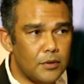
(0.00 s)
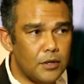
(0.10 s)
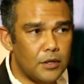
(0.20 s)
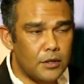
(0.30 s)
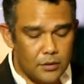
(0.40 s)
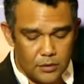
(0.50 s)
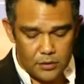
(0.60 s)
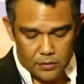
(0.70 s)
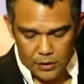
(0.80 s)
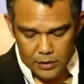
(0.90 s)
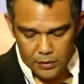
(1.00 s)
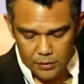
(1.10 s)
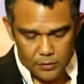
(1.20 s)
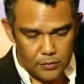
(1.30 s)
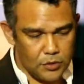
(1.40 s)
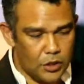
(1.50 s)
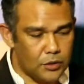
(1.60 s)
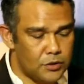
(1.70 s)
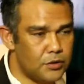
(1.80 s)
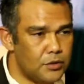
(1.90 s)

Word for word: uh, uh,